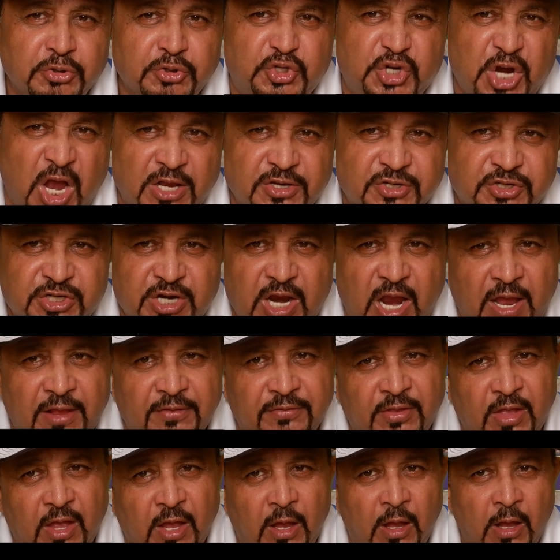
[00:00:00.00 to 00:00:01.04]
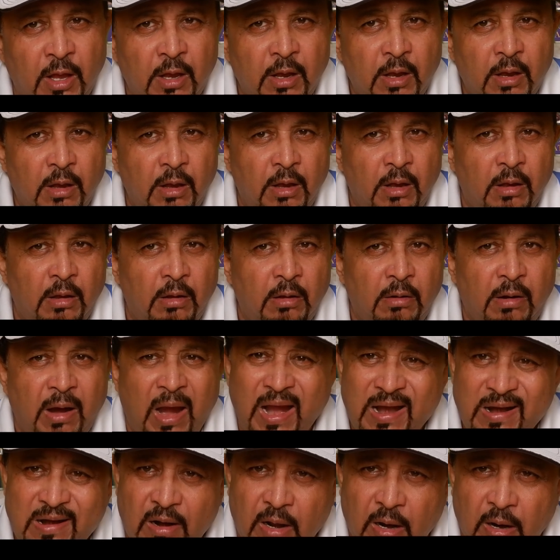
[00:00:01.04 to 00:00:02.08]
judge and the
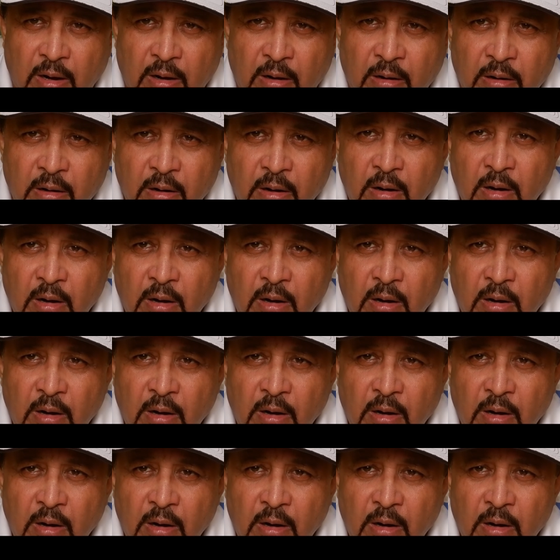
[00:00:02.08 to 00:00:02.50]
handler,